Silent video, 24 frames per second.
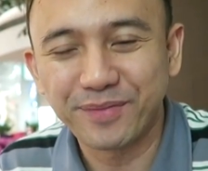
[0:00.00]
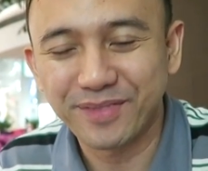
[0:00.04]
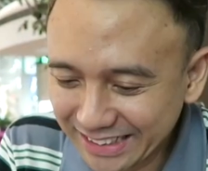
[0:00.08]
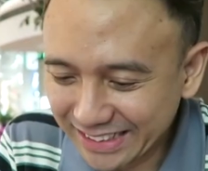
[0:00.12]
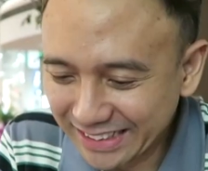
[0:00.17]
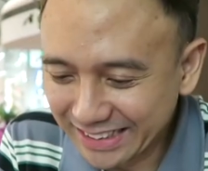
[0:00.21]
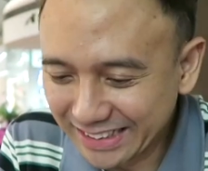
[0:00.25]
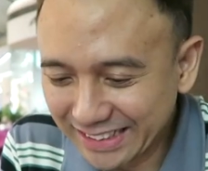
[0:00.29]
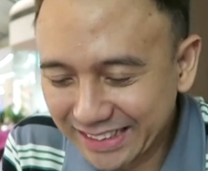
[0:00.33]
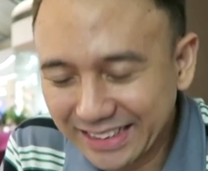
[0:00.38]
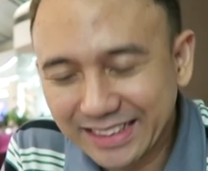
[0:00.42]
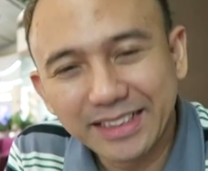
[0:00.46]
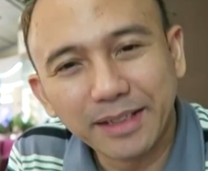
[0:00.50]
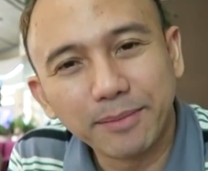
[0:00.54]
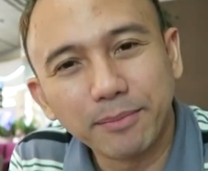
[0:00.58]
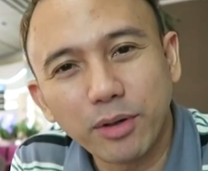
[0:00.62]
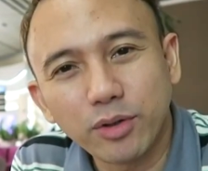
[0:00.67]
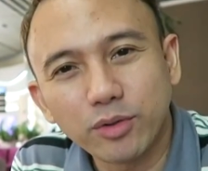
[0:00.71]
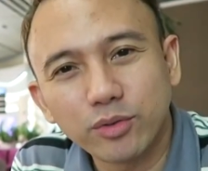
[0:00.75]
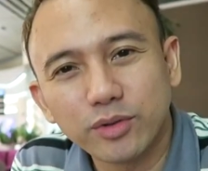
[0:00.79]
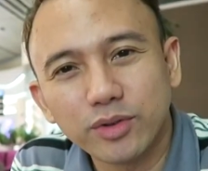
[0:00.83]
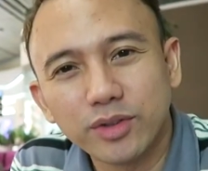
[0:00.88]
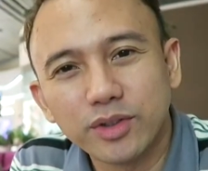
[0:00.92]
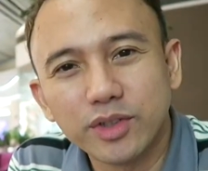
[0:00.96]
And
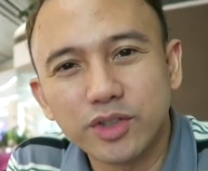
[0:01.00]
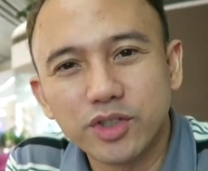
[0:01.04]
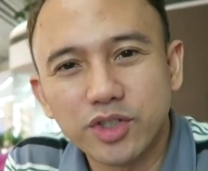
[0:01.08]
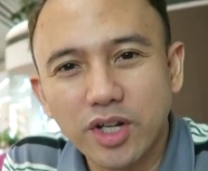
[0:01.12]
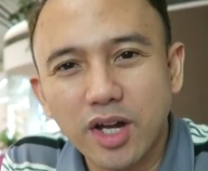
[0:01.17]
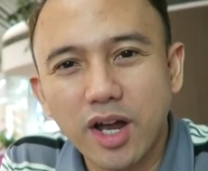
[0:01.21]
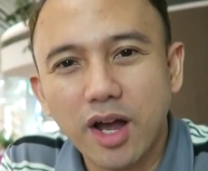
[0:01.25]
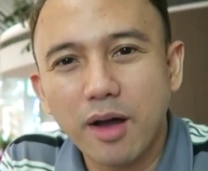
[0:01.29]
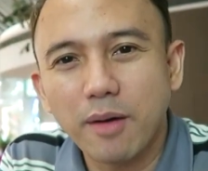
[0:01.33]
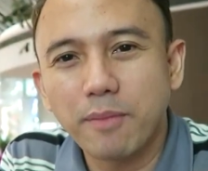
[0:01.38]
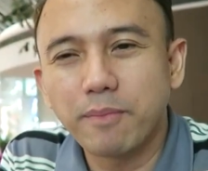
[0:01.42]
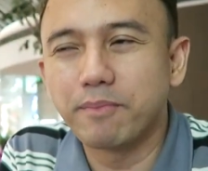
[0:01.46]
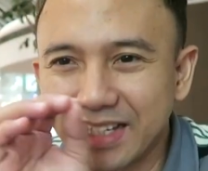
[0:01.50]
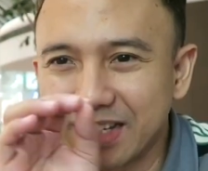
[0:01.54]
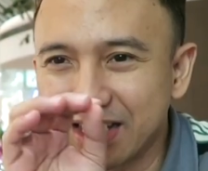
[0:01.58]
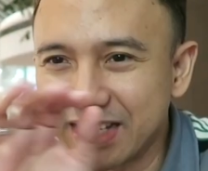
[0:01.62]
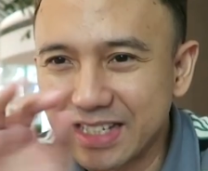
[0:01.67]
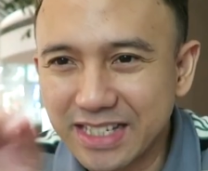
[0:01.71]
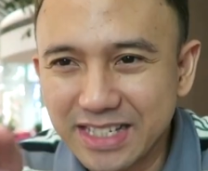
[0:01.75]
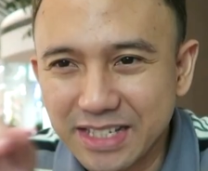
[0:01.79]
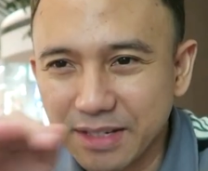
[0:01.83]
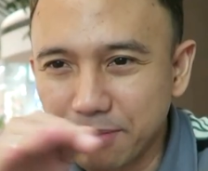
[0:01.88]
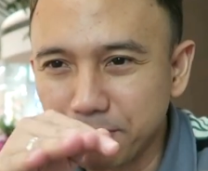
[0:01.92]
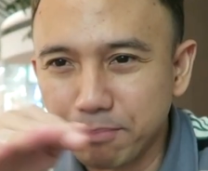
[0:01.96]
about the job,
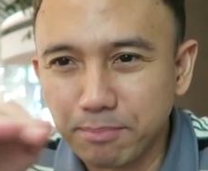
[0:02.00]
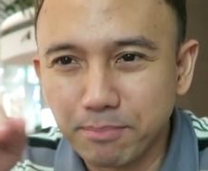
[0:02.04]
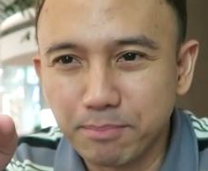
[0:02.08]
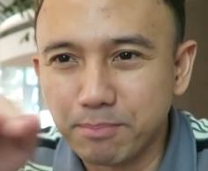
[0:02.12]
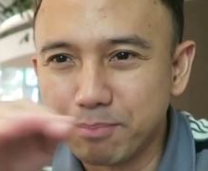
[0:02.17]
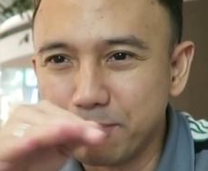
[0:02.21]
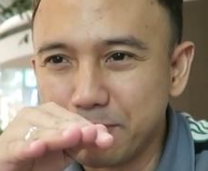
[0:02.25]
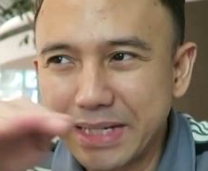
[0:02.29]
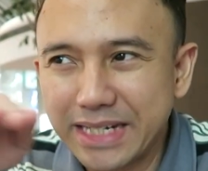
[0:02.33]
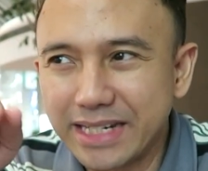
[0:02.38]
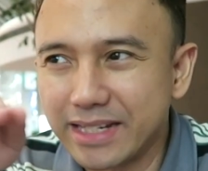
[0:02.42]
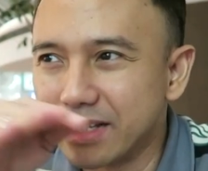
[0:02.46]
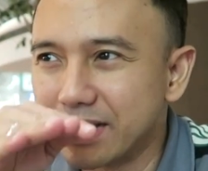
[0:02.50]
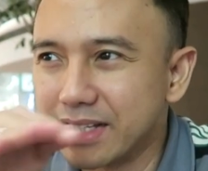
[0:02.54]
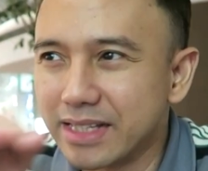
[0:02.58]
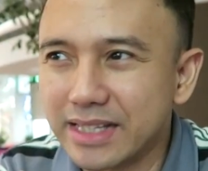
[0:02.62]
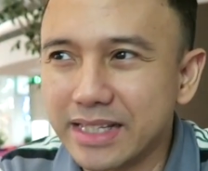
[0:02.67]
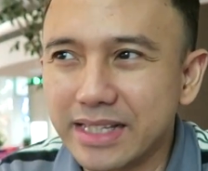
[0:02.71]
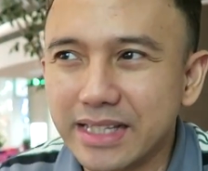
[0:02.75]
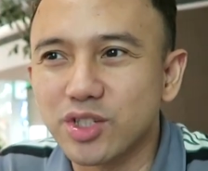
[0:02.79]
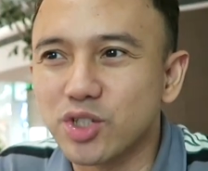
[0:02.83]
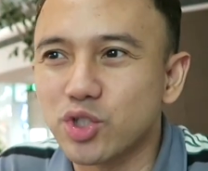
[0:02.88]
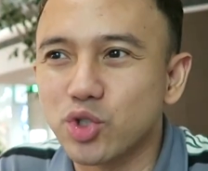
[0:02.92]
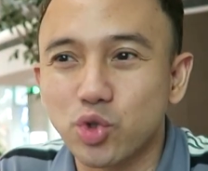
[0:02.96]
is a
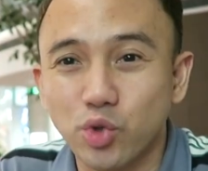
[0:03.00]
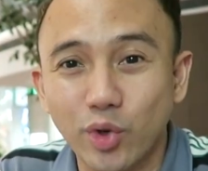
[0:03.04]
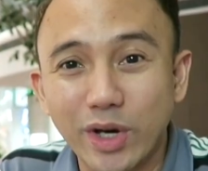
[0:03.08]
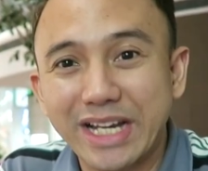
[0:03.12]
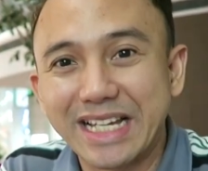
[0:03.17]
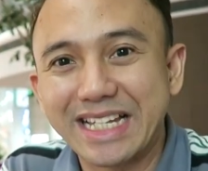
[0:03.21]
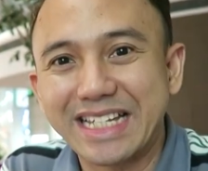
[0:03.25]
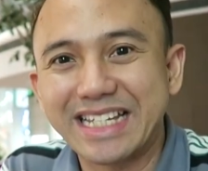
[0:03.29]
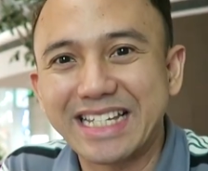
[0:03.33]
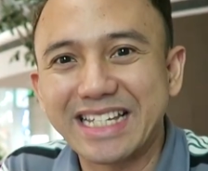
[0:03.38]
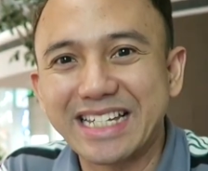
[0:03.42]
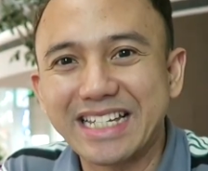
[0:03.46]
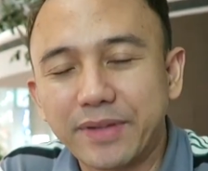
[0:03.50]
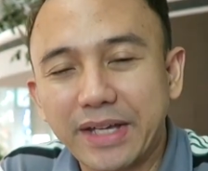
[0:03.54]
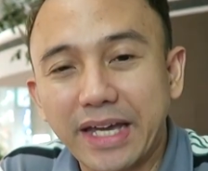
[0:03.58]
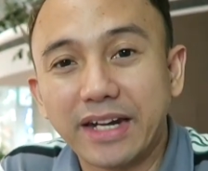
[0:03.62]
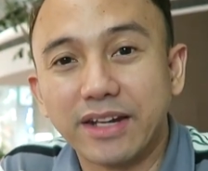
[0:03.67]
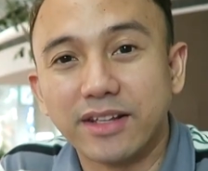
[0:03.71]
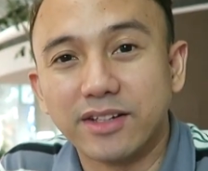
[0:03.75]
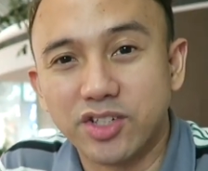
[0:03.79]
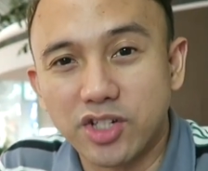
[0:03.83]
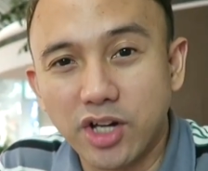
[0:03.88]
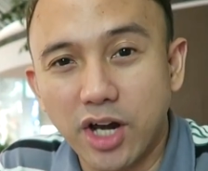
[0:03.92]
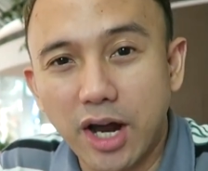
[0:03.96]
middle stress
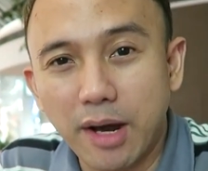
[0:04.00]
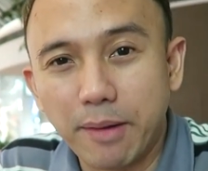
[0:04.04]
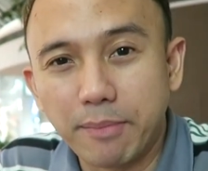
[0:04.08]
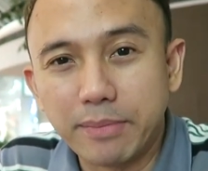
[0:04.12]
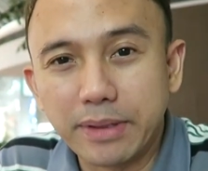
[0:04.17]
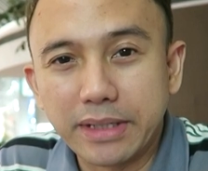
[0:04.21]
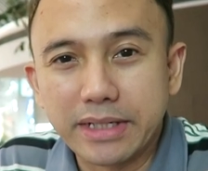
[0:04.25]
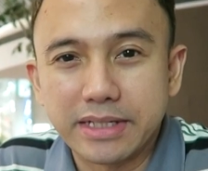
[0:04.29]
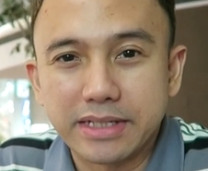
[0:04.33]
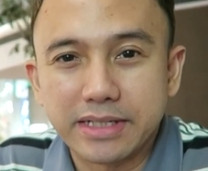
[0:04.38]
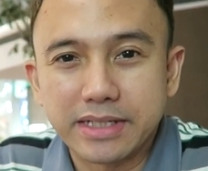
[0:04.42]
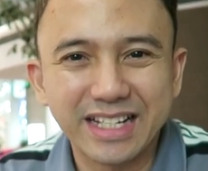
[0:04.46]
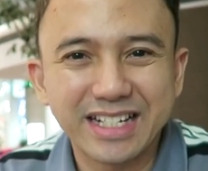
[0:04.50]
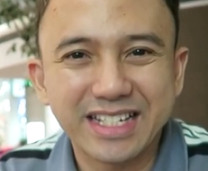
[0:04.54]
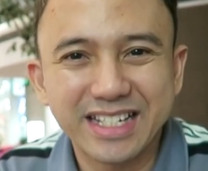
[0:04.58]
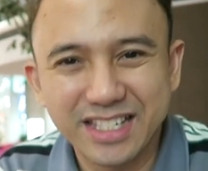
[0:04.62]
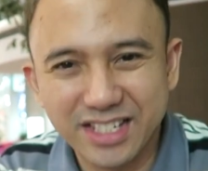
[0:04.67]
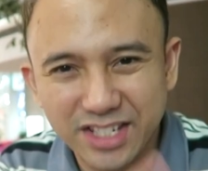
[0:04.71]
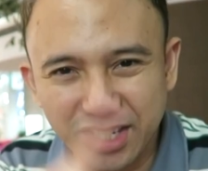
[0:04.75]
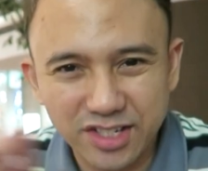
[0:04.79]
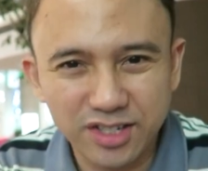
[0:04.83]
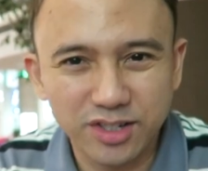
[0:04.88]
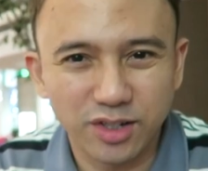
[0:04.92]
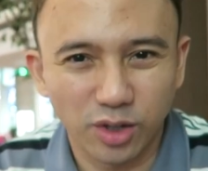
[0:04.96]
kind of job because it's
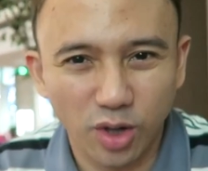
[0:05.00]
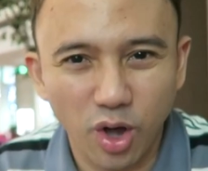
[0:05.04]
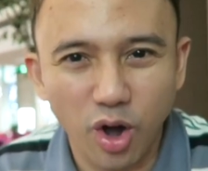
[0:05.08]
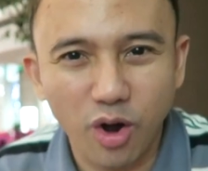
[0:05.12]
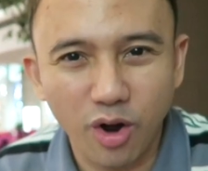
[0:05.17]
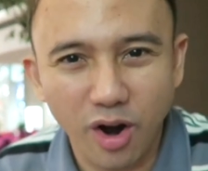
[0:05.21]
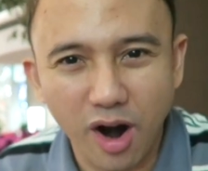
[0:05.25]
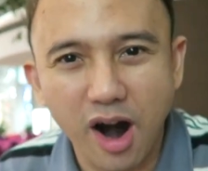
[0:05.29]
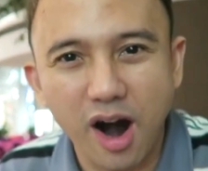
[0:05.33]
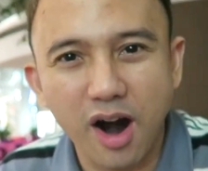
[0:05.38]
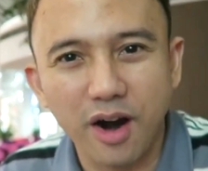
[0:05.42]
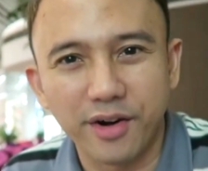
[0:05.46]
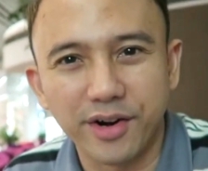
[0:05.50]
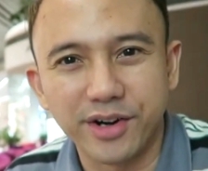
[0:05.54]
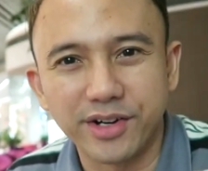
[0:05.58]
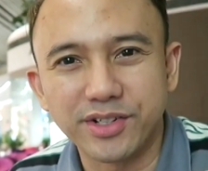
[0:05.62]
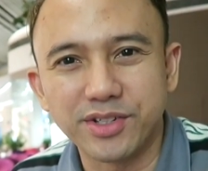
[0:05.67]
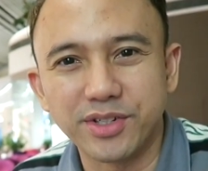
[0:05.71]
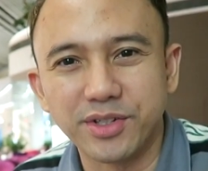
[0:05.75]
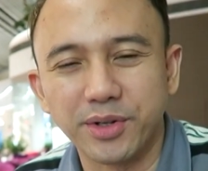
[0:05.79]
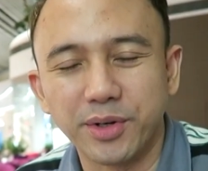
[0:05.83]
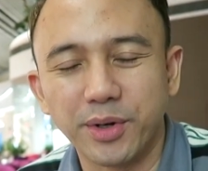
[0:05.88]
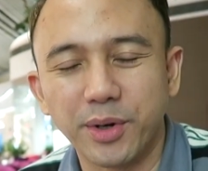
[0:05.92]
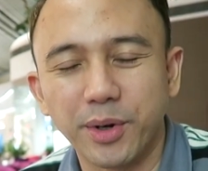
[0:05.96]
just long
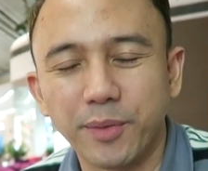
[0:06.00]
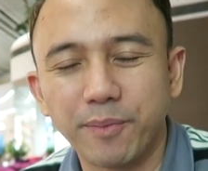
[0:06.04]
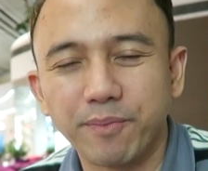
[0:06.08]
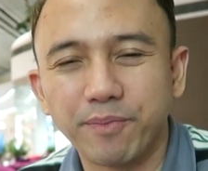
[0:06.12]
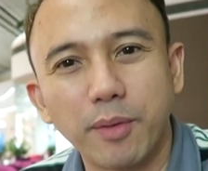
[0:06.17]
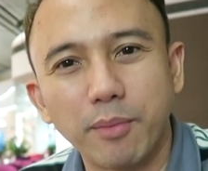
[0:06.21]
hours, you know,